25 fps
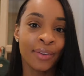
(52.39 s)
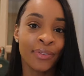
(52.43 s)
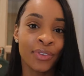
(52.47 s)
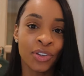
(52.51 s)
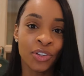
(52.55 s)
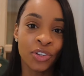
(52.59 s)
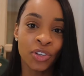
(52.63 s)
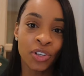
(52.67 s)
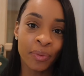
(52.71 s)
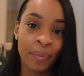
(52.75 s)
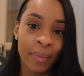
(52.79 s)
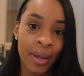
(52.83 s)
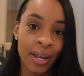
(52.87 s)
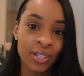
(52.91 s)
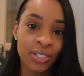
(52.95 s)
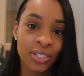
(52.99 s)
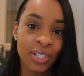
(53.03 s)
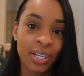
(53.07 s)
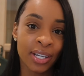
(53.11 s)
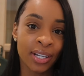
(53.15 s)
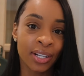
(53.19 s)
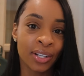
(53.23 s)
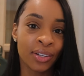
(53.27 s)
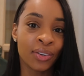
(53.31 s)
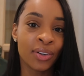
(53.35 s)
If you're new to my
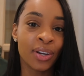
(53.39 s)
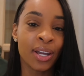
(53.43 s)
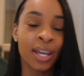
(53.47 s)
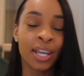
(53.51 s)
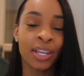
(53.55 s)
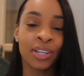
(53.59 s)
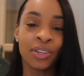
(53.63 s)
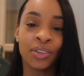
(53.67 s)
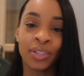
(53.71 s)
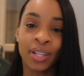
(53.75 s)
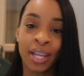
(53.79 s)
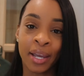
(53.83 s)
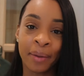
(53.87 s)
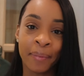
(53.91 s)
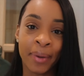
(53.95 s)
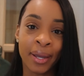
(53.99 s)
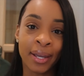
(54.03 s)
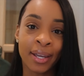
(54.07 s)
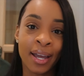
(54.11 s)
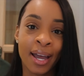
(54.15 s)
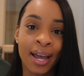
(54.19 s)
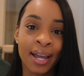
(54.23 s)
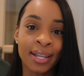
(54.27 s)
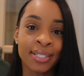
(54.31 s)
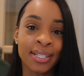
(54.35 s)
channel and you like my
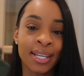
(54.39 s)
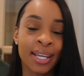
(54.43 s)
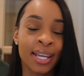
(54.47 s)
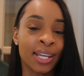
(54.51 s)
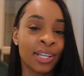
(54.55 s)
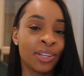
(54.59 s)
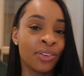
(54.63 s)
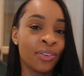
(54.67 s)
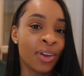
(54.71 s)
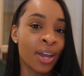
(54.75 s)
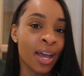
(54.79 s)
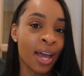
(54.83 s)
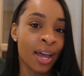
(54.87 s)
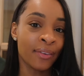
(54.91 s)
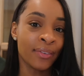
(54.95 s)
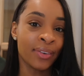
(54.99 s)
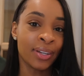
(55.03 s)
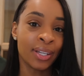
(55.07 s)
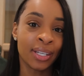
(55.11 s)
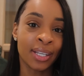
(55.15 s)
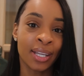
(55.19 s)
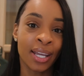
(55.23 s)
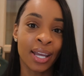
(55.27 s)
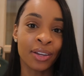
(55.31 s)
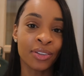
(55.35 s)
content and you
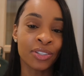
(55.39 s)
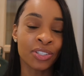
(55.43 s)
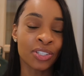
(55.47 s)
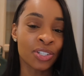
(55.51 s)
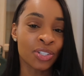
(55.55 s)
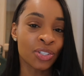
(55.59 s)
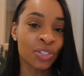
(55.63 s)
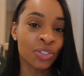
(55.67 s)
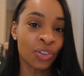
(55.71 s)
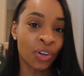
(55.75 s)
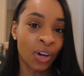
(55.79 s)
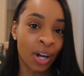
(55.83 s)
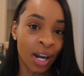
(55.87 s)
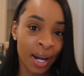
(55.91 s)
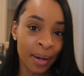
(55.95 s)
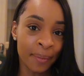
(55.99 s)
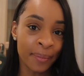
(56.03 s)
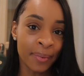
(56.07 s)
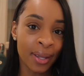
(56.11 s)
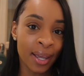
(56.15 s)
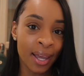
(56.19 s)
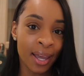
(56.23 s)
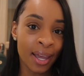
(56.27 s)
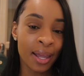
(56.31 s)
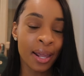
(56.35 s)
haven't yet
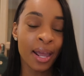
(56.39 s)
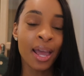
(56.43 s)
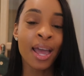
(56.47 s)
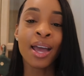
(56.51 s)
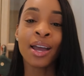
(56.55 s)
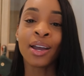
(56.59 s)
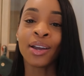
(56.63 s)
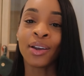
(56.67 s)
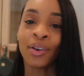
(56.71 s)
subscribed yet,